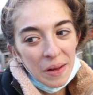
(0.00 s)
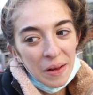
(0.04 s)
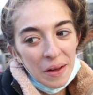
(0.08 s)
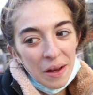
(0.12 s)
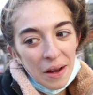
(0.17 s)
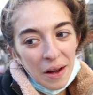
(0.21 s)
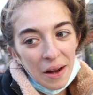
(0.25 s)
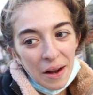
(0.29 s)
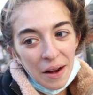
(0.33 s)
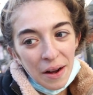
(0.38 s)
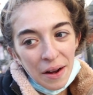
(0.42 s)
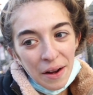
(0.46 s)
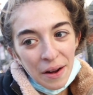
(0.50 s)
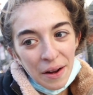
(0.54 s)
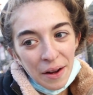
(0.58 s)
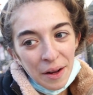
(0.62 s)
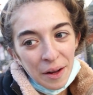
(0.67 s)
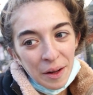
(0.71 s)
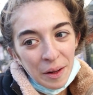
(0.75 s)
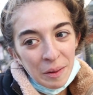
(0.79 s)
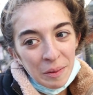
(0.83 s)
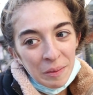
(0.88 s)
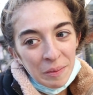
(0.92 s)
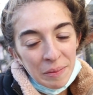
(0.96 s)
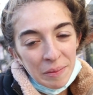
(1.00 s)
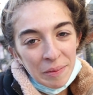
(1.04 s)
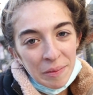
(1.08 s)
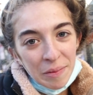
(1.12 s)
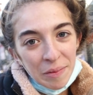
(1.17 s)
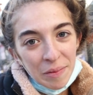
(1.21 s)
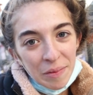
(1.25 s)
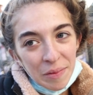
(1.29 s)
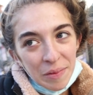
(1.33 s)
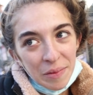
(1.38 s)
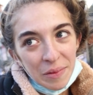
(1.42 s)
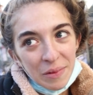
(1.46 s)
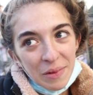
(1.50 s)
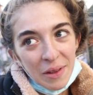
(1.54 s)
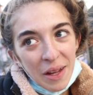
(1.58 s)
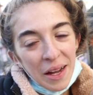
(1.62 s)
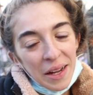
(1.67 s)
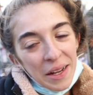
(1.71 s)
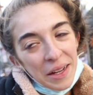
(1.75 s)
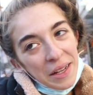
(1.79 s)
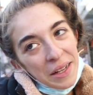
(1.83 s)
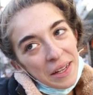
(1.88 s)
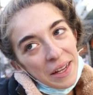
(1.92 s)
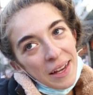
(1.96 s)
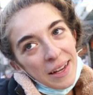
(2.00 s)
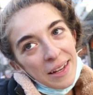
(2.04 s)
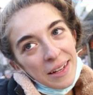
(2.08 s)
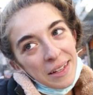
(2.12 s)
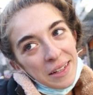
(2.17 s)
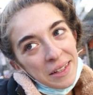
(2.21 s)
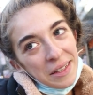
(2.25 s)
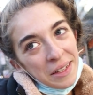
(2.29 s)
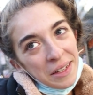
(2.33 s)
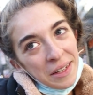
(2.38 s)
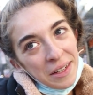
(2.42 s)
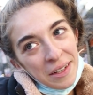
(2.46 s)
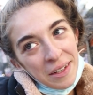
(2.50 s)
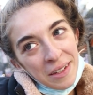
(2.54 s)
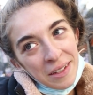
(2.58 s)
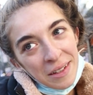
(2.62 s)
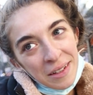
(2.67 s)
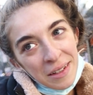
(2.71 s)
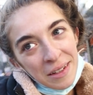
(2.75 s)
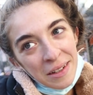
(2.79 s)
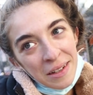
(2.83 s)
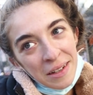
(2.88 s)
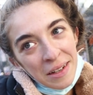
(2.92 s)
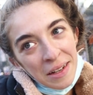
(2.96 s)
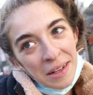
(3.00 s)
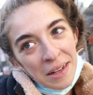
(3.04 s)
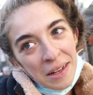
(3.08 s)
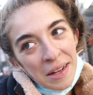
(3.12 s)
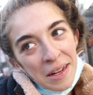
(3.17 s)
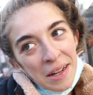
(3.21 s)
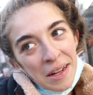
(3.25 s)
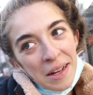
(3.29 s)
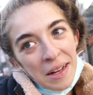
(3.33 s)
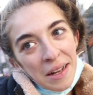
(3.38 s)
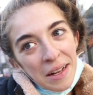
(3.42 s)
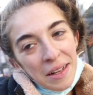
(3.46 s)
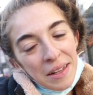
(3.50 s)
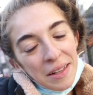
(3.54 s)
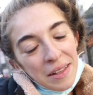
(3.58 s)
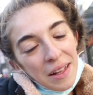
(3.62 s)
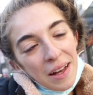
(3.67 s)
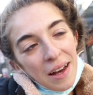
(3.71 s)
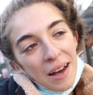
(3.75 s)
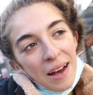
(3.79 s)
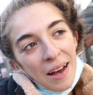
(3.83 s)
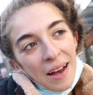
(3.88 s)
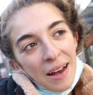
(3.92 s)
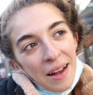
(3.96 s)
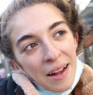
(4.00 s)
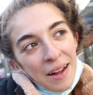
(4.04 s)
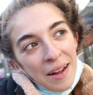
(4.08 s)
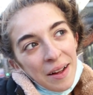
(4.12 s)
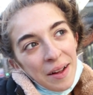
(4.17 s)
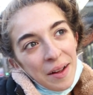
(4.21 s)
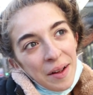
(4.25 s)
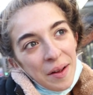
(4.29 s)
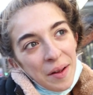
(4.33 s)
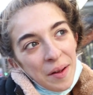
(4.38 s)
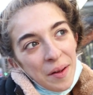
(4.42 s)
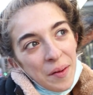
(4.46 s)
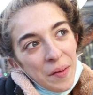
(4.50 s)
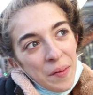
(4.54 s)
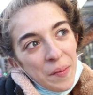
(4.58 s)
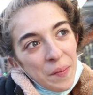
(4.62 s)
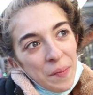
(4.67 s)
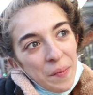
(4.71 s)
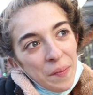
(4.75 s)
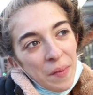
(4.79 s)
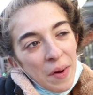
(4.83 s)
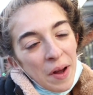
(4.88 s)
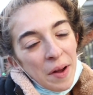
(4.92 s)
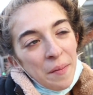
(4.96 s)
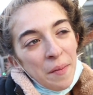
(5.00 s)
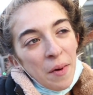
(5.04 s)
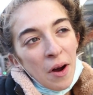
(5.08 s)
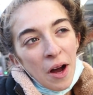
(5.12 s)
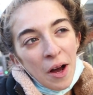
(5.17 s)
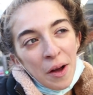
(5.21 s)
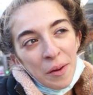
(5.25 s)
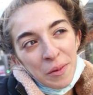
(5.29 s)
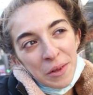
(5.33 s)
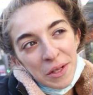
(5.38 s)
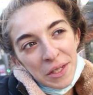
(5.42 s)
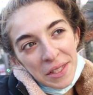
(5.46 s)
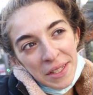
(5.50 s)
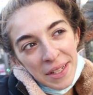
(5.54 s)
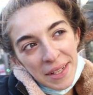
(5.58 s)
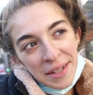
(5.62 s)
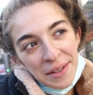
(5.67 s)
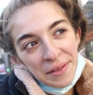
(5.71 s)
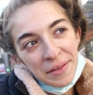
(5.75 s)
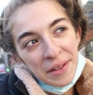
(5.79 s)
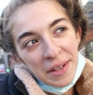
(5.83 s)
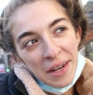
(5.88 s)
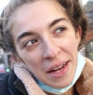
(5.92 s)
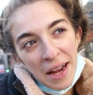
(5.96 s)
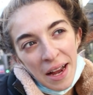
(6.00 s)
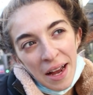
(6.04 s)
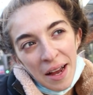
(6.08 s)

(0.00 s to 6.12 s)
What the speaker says: That I could get clean, that my mom is safe and